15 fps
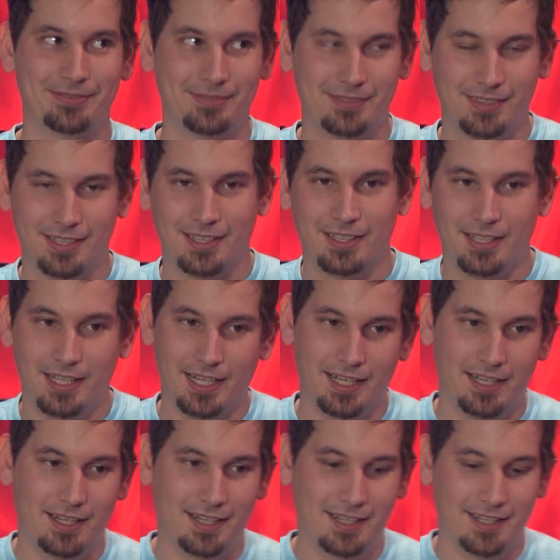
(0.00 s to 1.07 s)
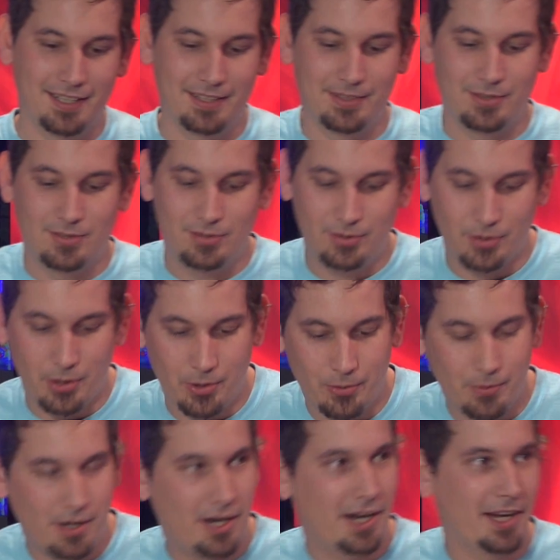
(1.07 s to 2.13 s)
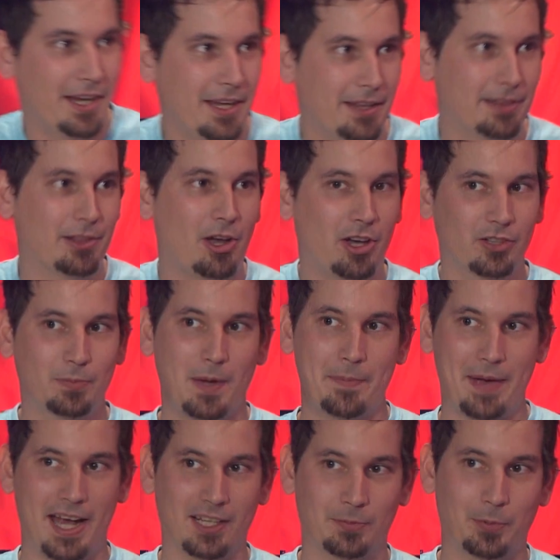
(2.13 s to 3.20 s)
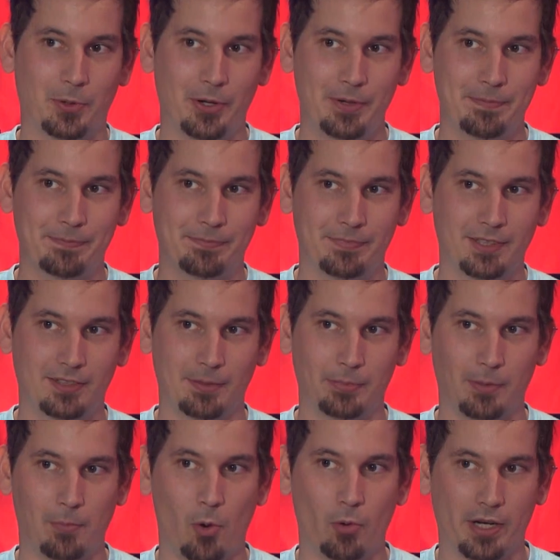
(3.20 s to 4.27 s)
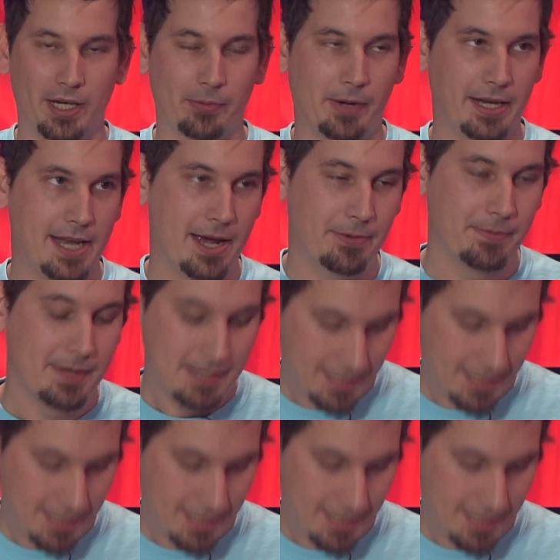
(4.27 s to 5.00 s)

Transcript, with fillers: What? Yeah, uh, so I lost my passport except I'm holding it right now.